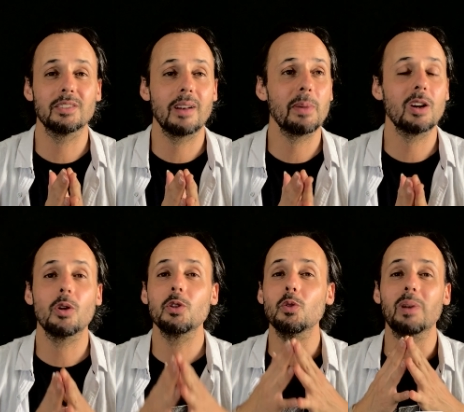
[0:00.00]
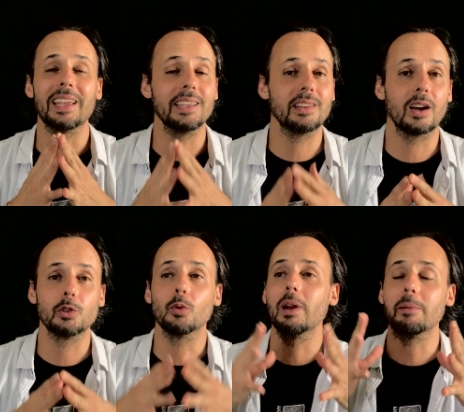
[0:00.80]
flamenco, you play guitar,
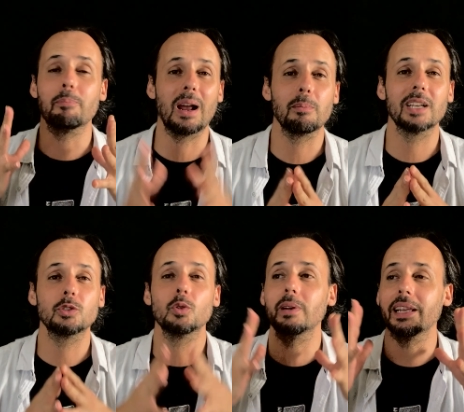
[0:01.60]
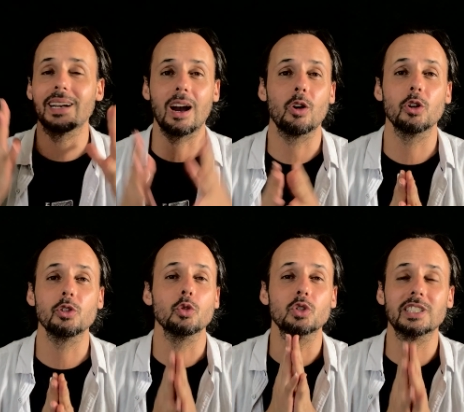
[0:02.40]
you play palmas, you play cajon,
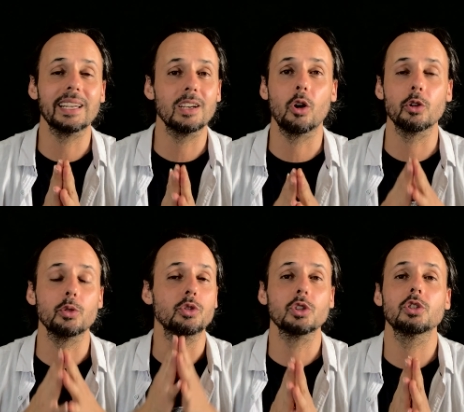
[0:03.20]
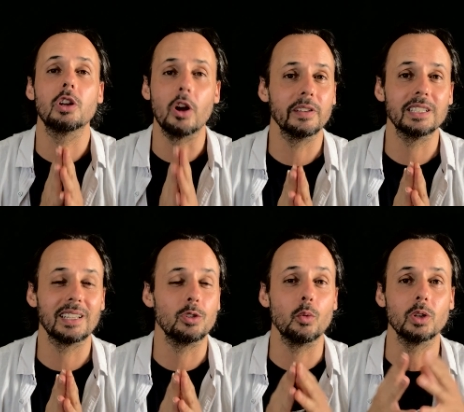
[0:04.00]
you sing, or you just love it
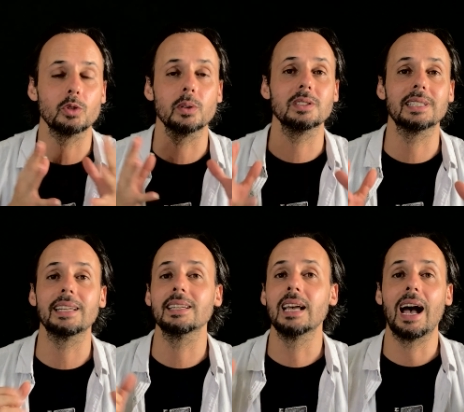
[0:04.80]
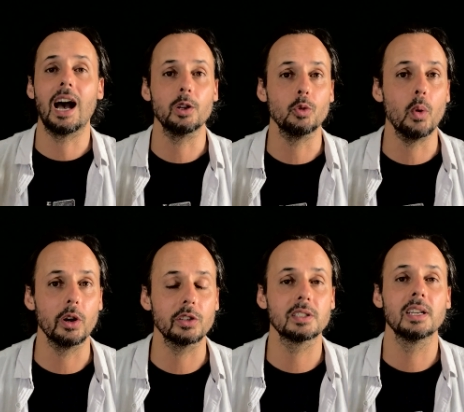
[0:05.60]
and you want to understand how it
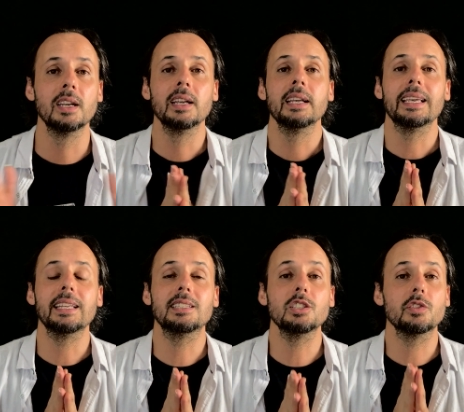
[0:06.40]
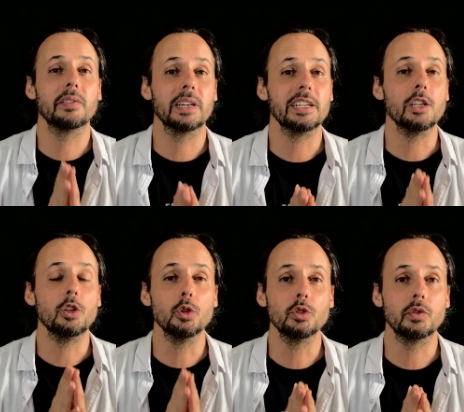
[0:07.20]
works, it is very
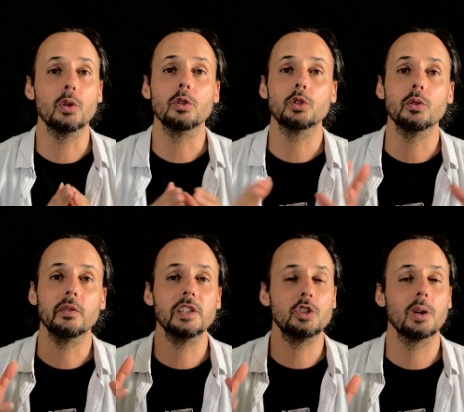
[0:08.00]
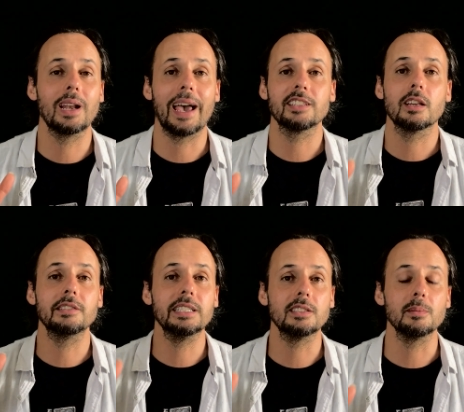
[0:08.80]
useful to visualize
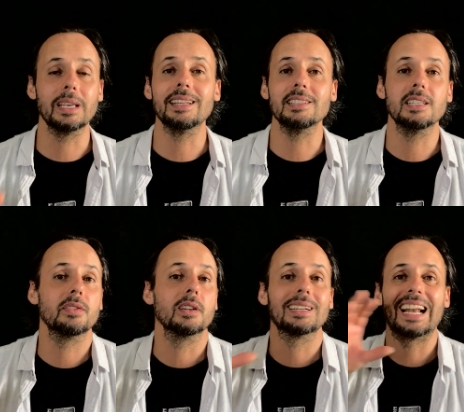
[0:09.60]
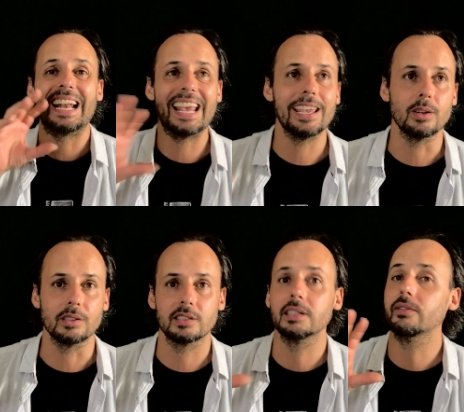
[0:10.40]
rhythm in different
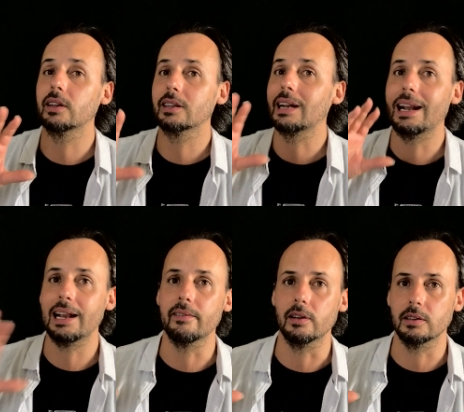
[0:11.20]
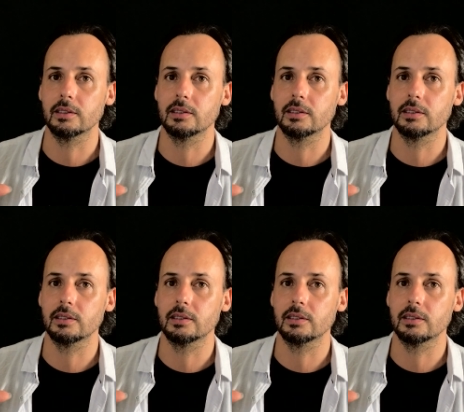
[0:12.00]
layers, different levels.